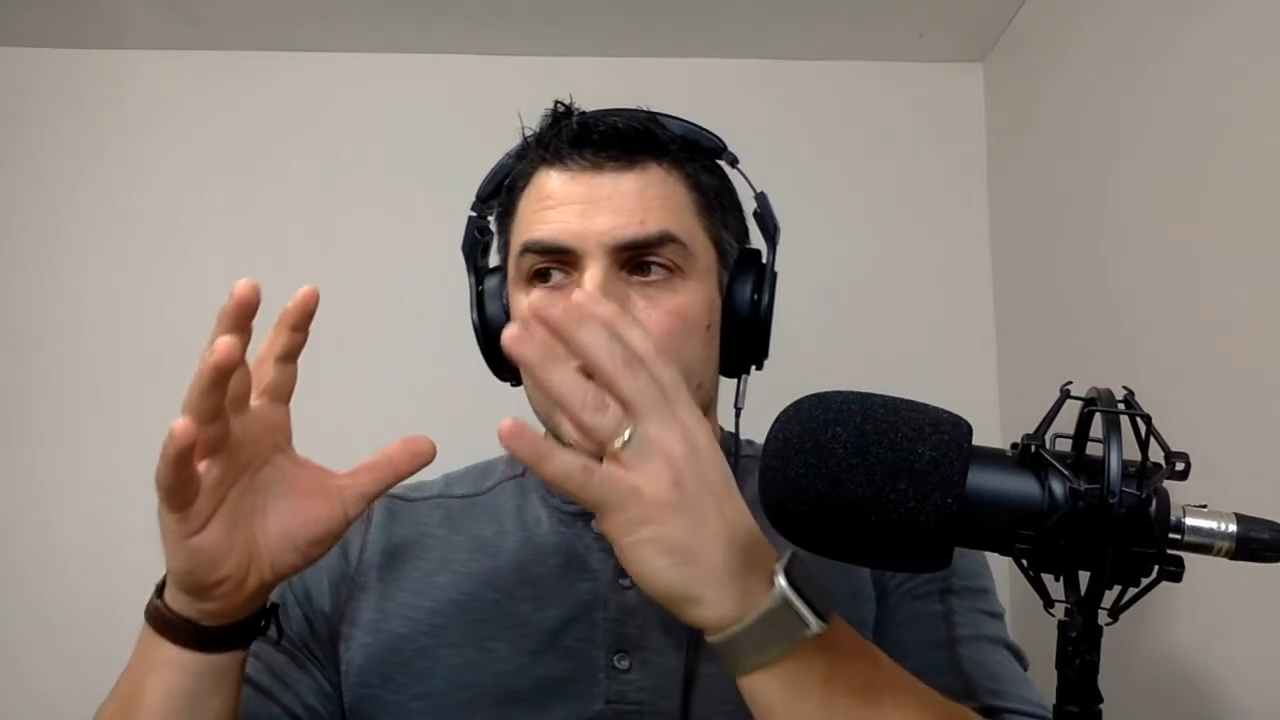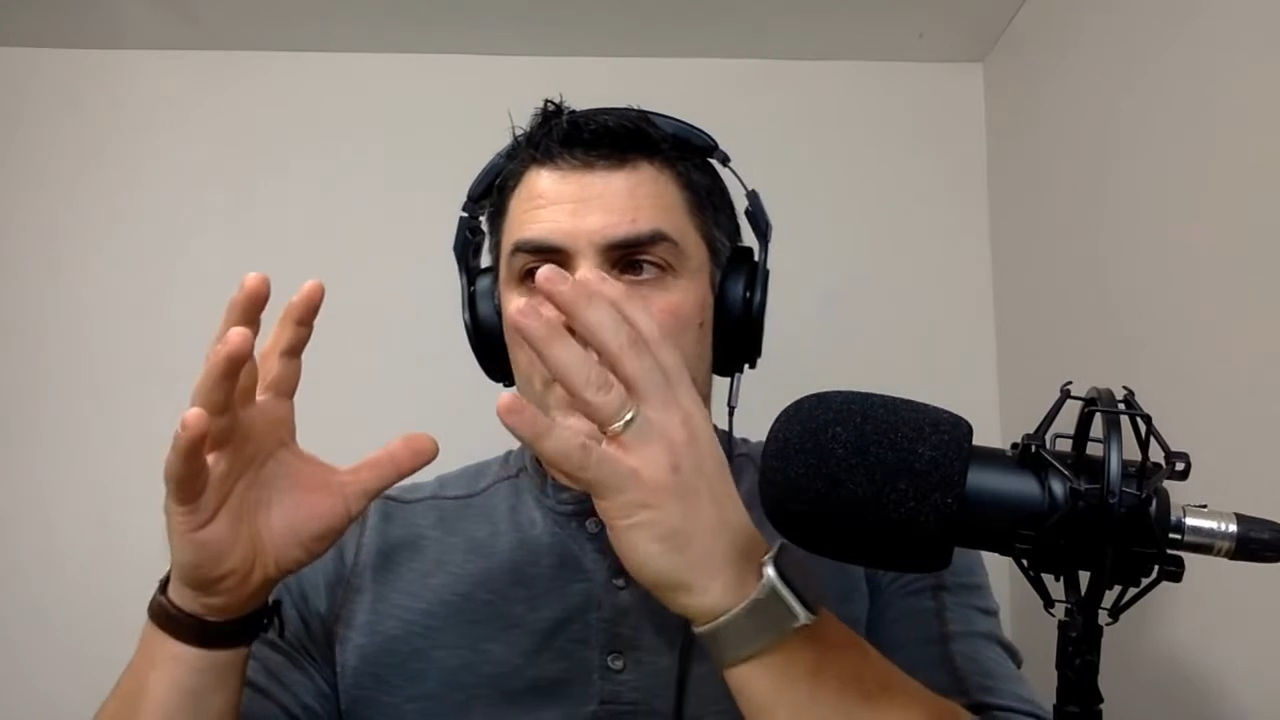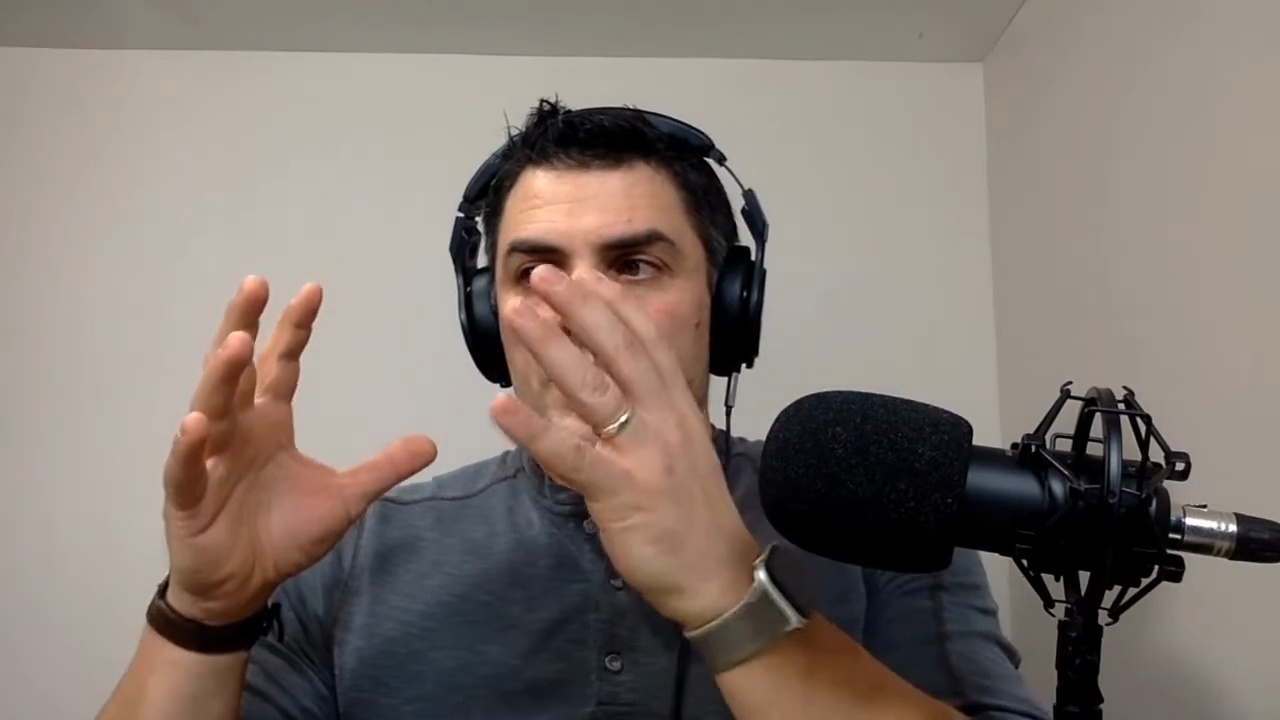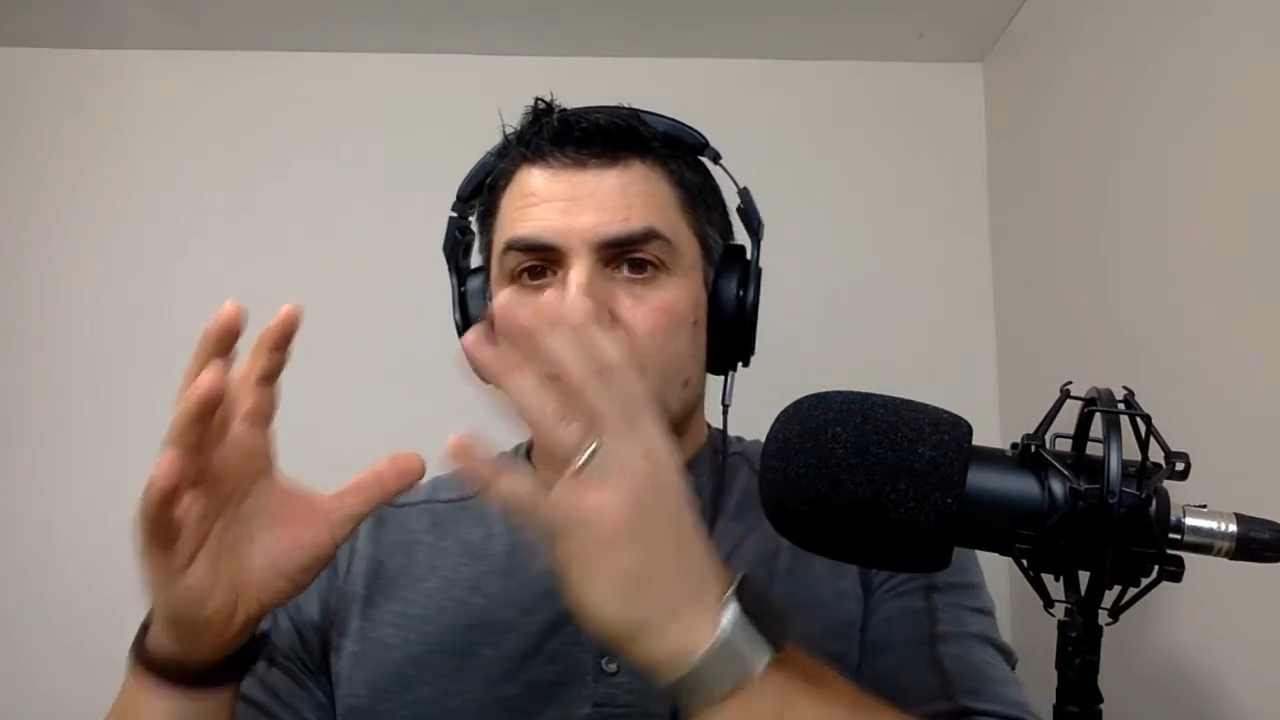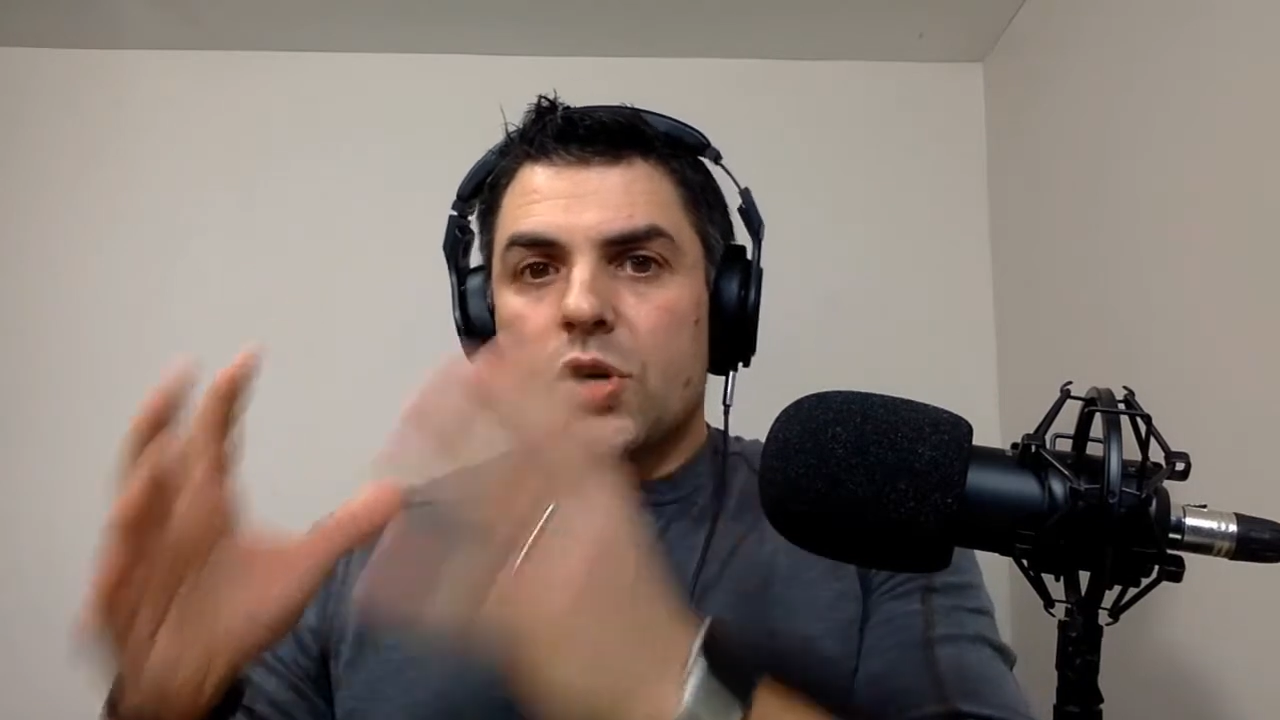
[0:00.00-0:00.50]

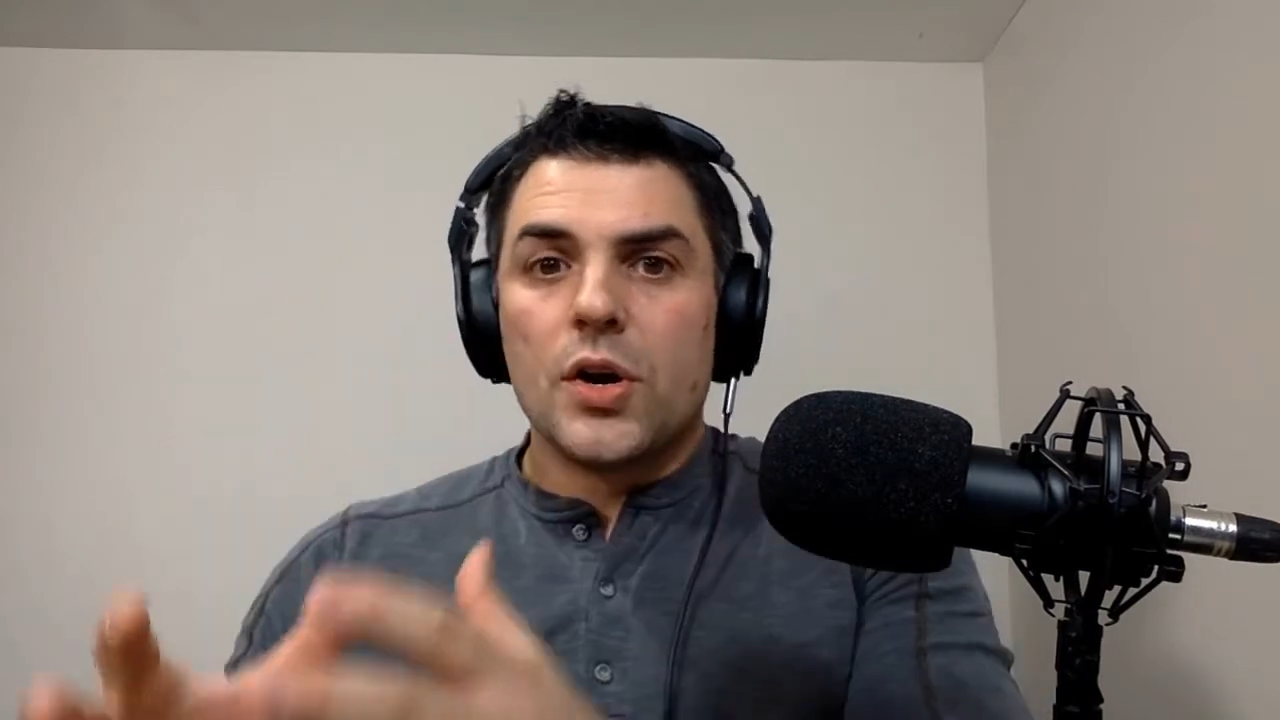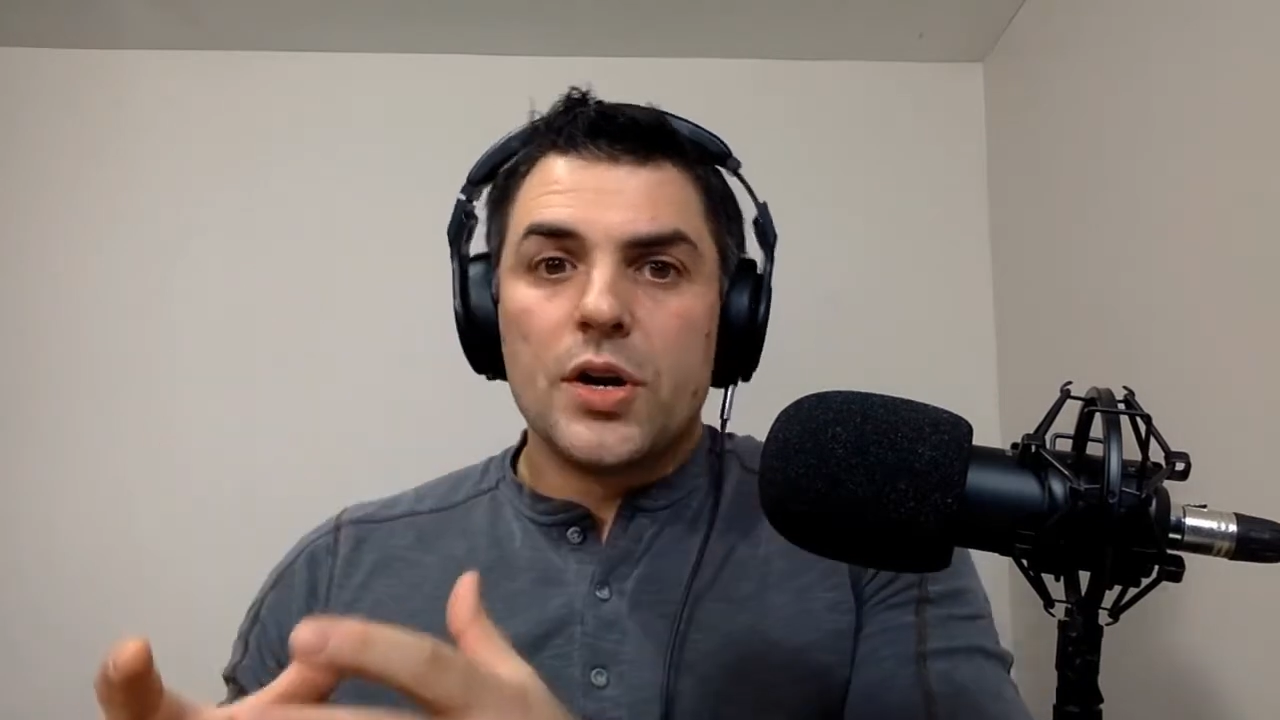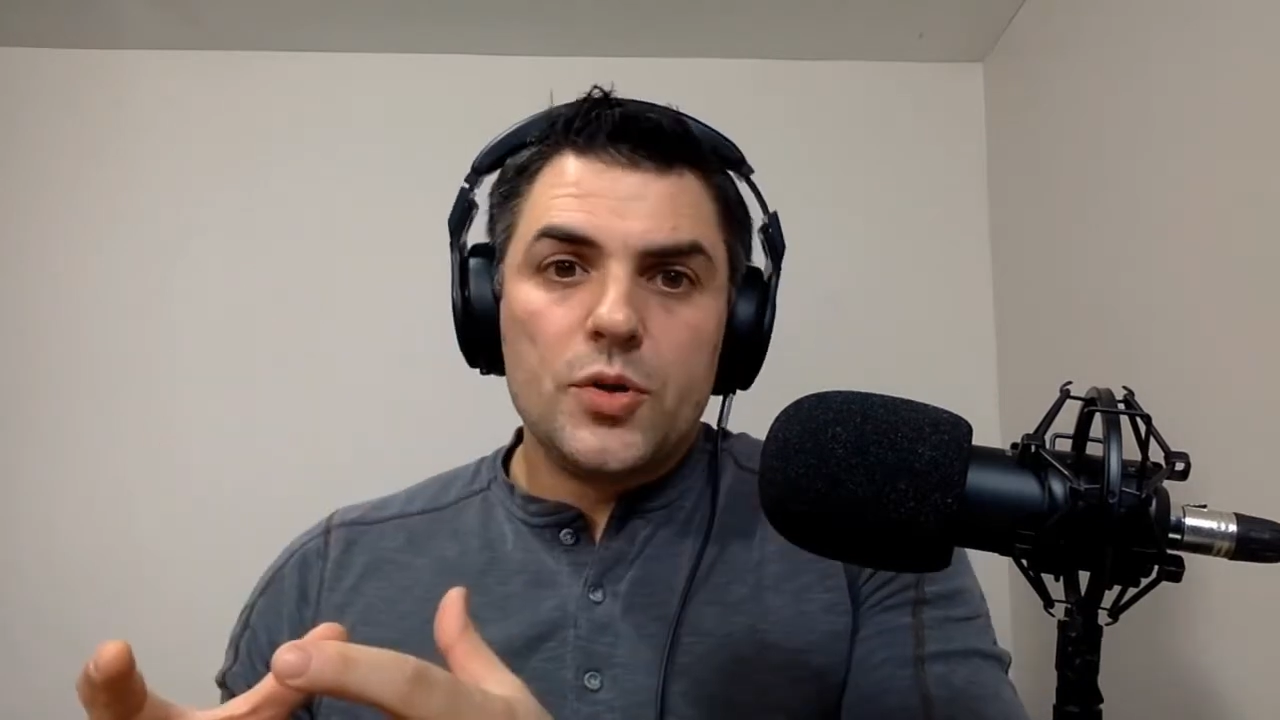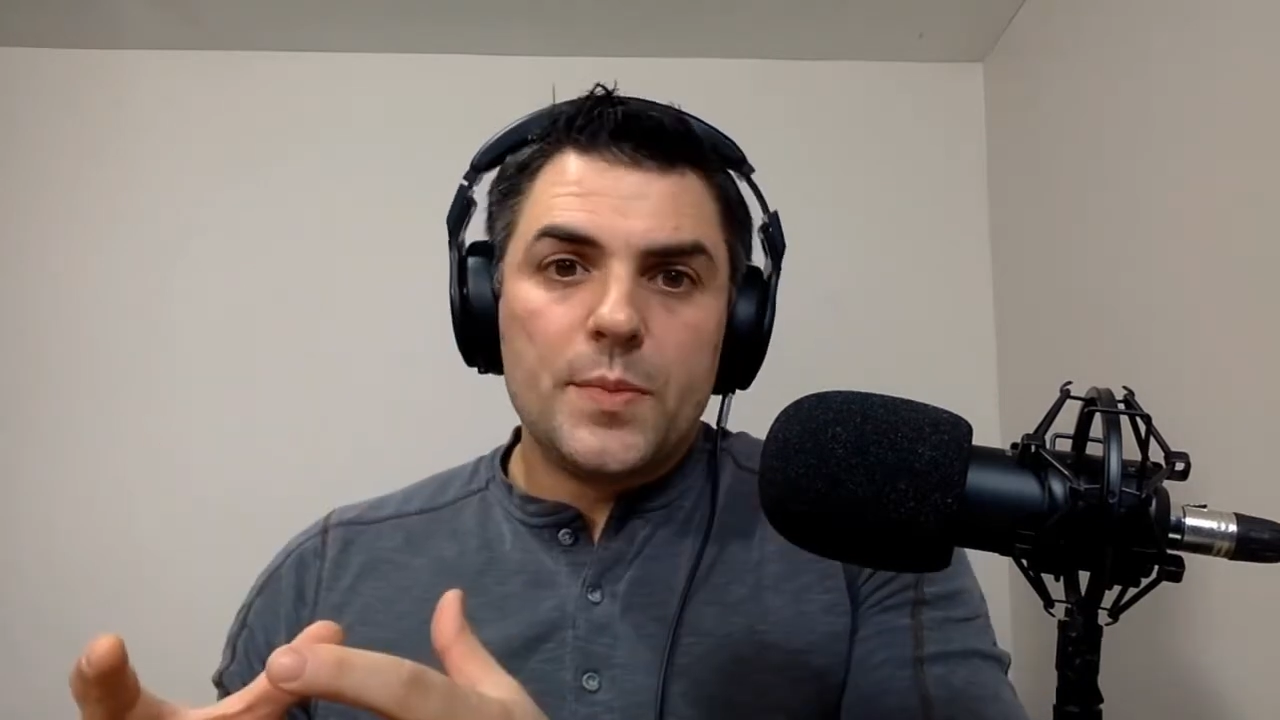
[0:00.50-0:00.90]
start a new